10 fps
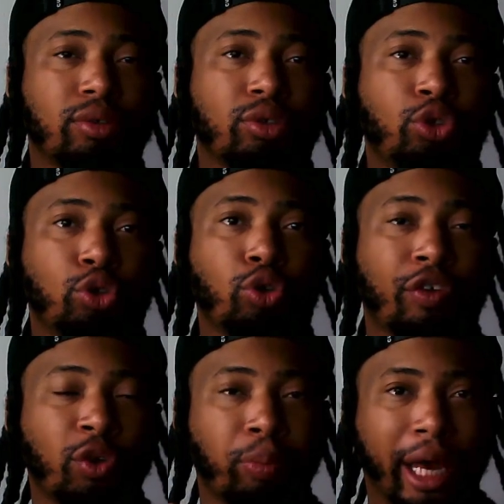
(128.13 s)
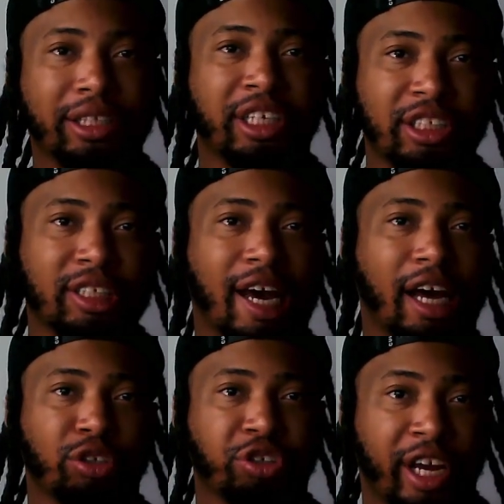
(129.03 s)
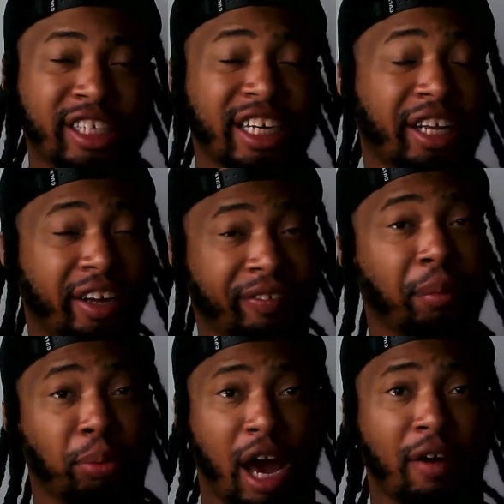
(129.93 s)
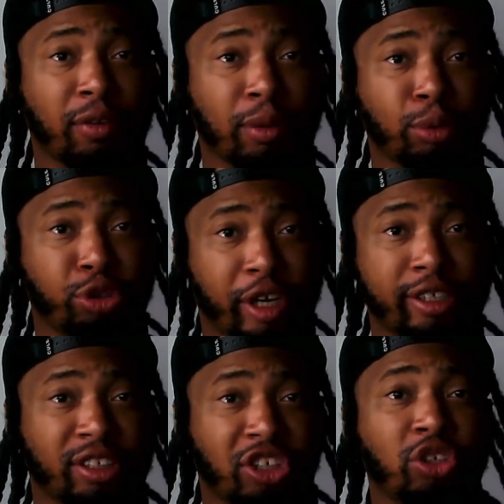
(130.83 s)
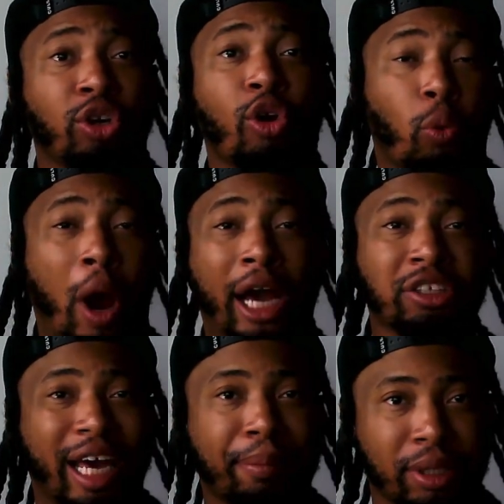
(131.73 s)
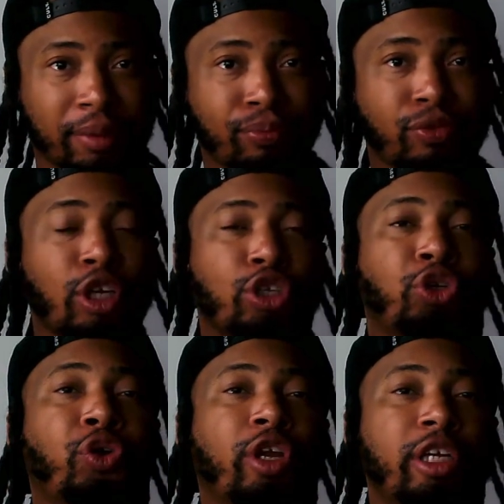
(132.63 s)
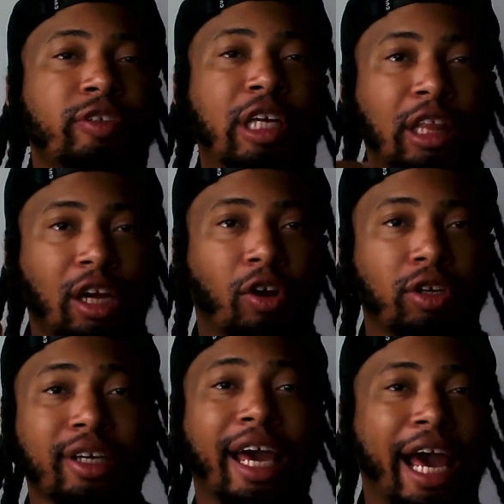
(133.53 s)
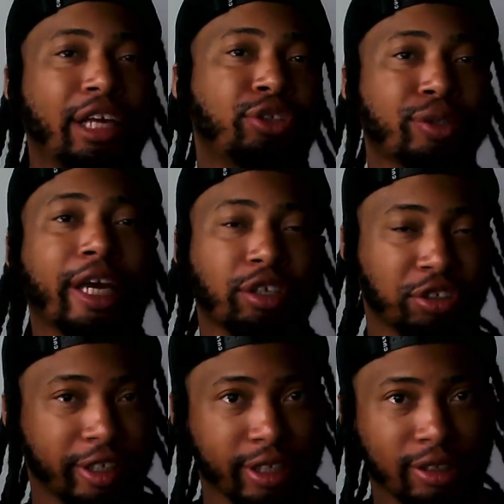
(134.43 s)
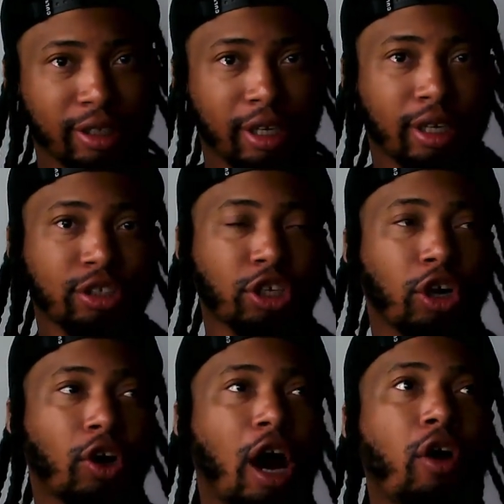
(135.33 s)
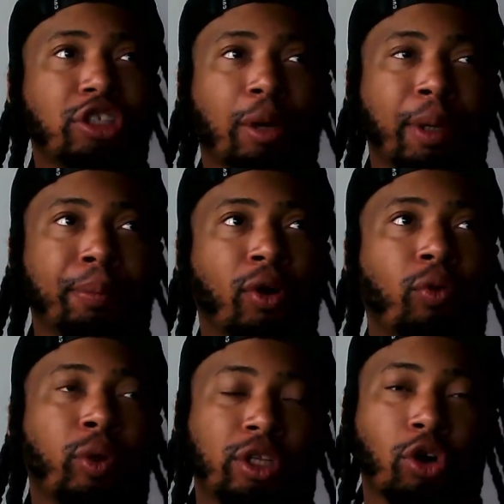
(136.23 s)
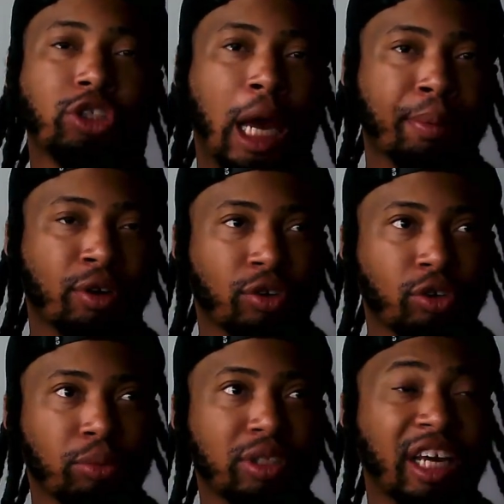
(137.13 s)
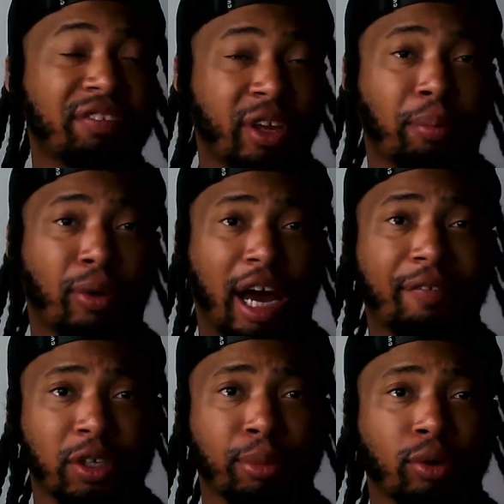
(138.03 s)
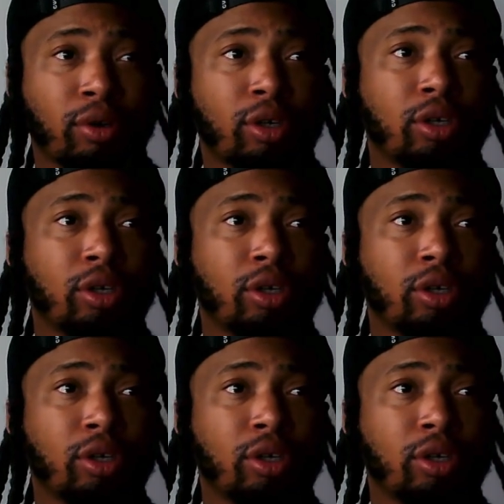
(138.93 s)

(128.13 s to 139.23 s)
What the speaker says: if you pay attention to how they're trading and they're profitable traders and they're telling you why things are happening, you're literally learning as you're taking trades. So I always tell people with those type of groups, if they're profitable,